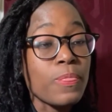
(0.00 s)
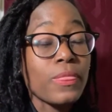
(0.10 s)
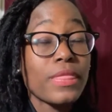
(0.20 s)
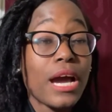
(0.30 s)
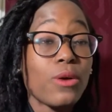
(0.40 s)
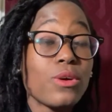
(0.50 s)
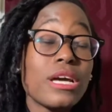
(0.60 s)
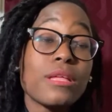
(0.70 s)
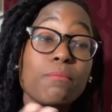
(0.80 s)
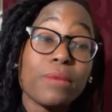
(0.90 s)
Now,
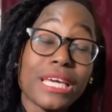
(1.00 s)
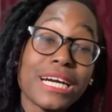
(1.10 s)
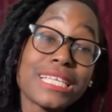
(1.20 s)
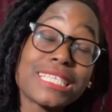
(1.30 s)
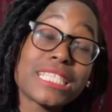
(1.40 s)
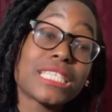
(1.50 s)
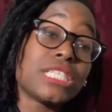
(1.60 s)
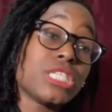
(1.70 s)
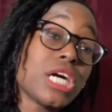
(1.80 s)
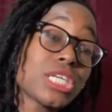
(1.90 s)
because it's a
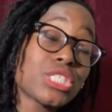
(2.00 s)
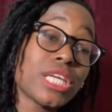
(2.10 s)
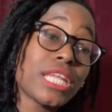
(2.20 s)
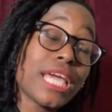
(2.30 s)
deduction,